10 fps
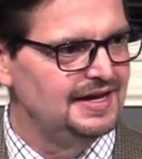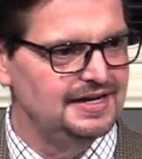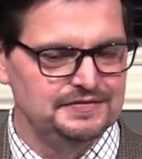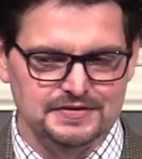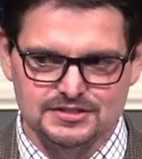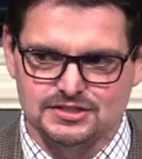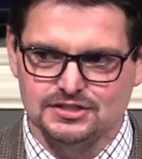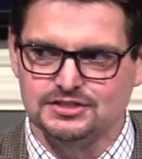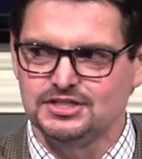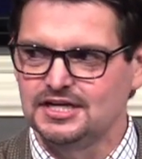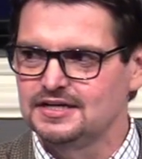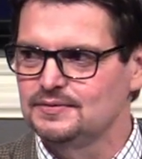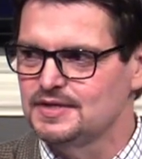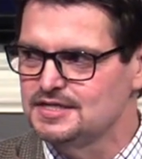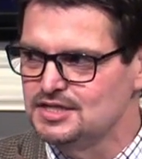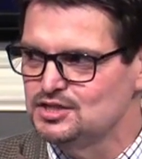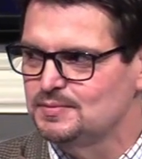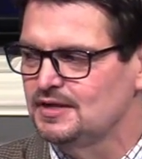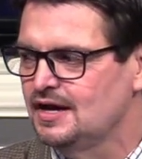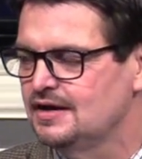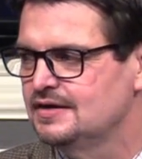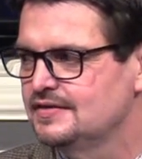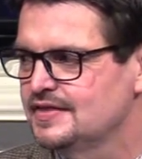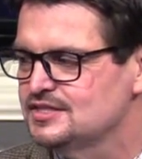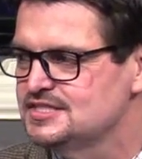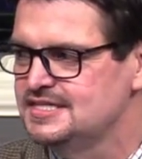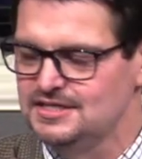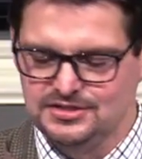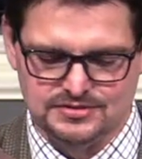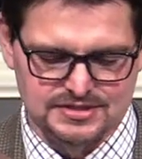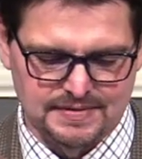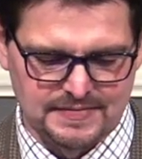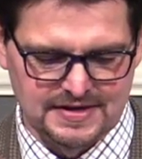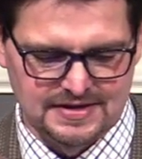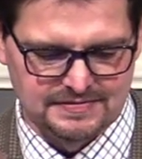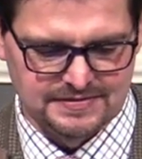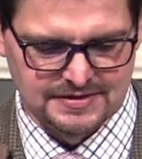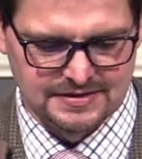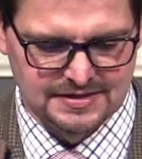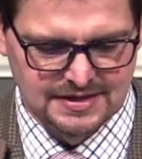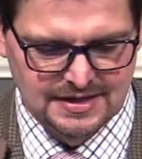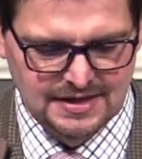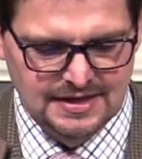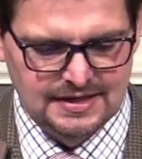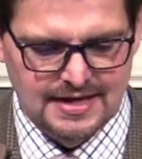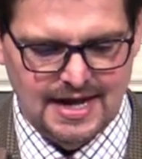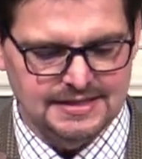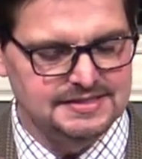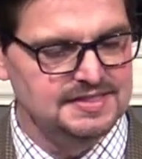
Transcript: and if you're searching with a teachable heart, they'll teach you something different. Not